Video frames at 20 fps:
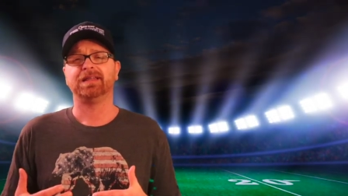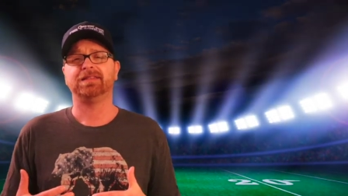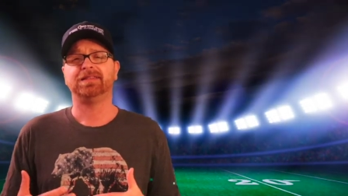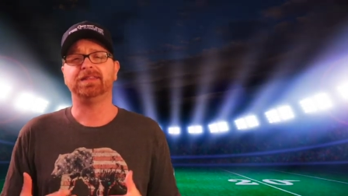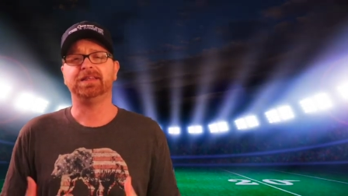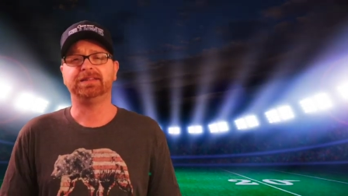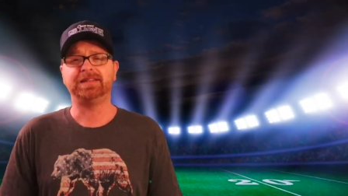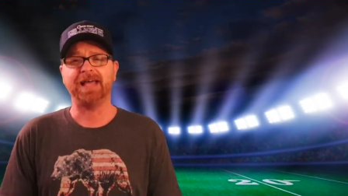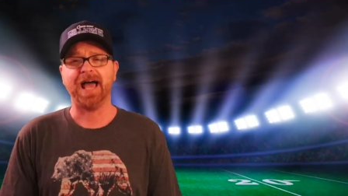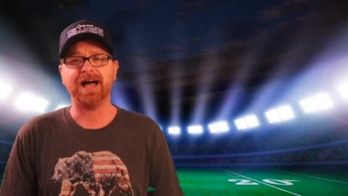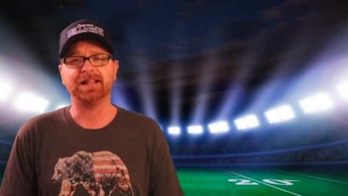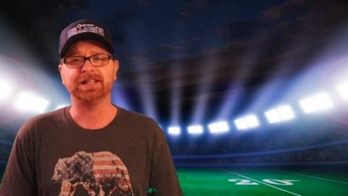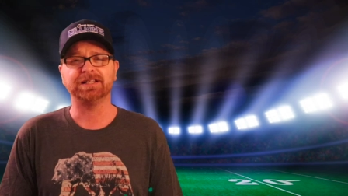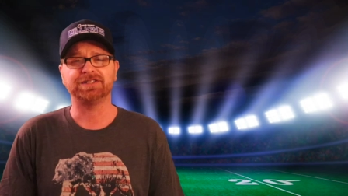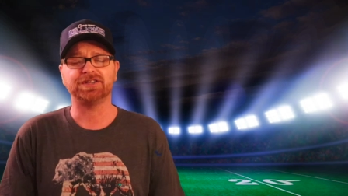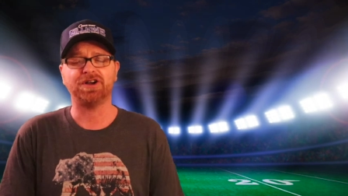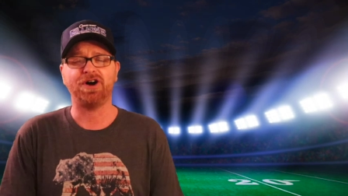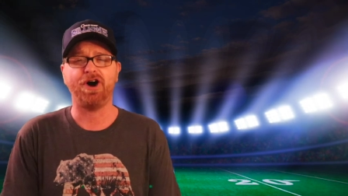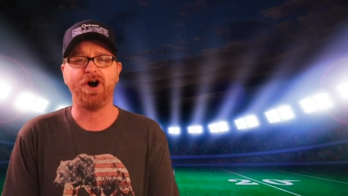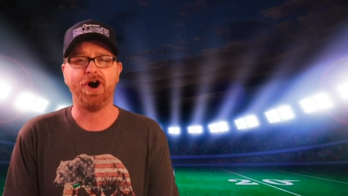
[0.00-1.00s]
the
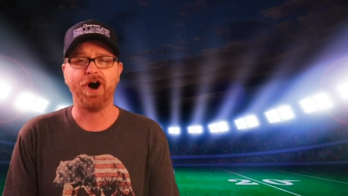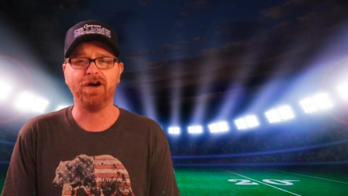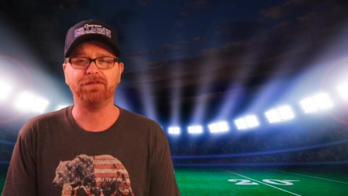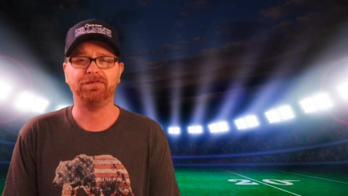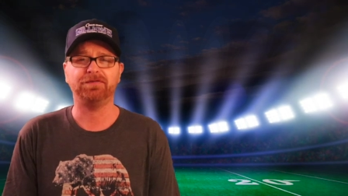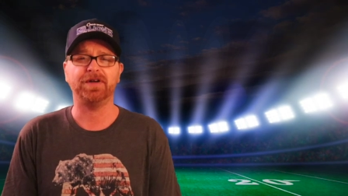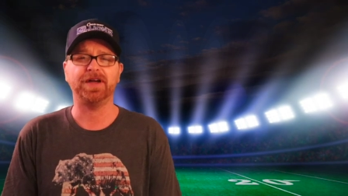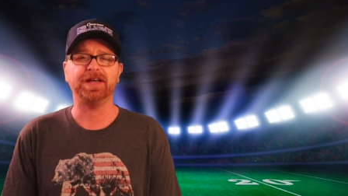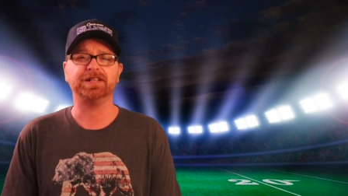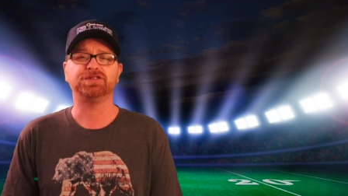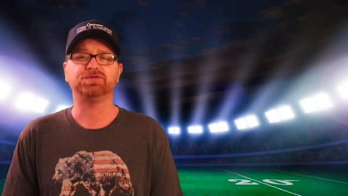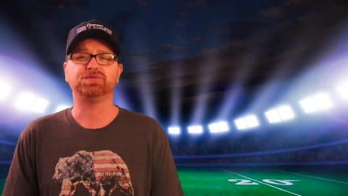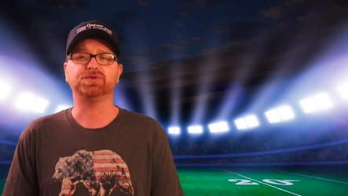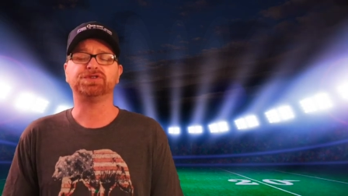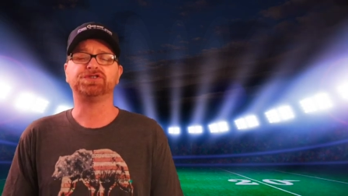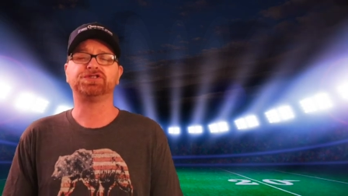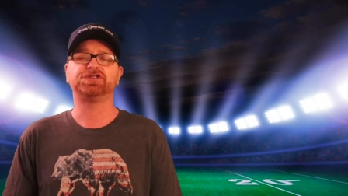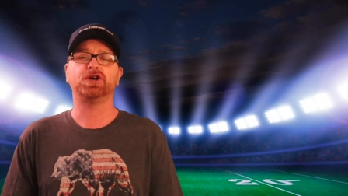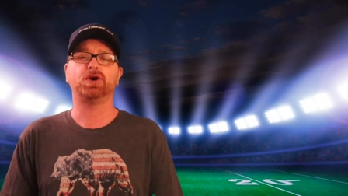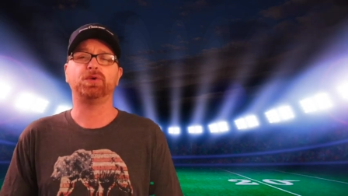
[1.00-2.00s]
Dallas offense
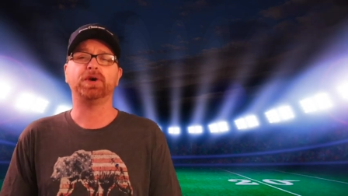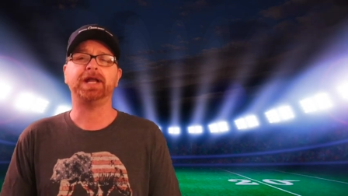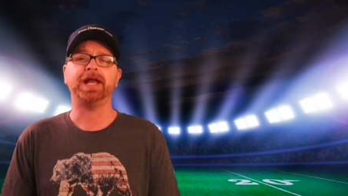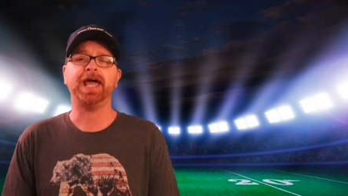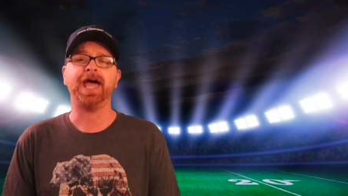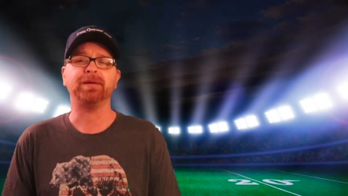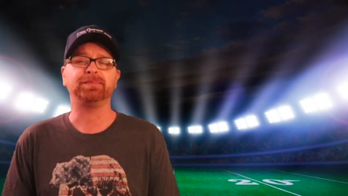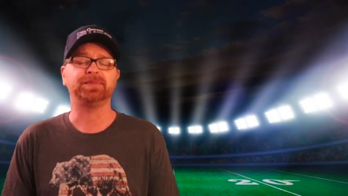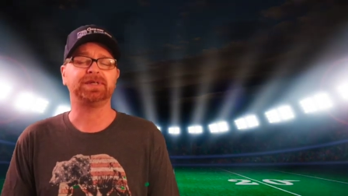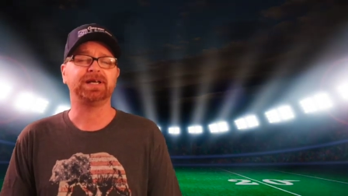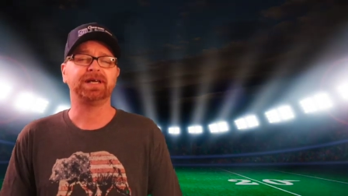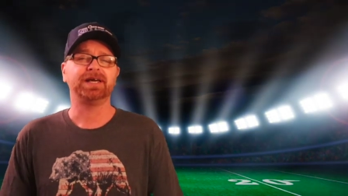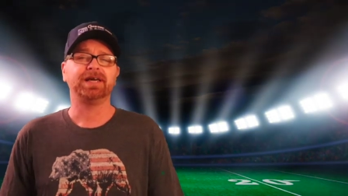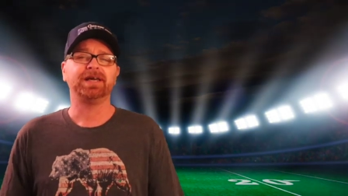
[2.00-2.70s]
was so inept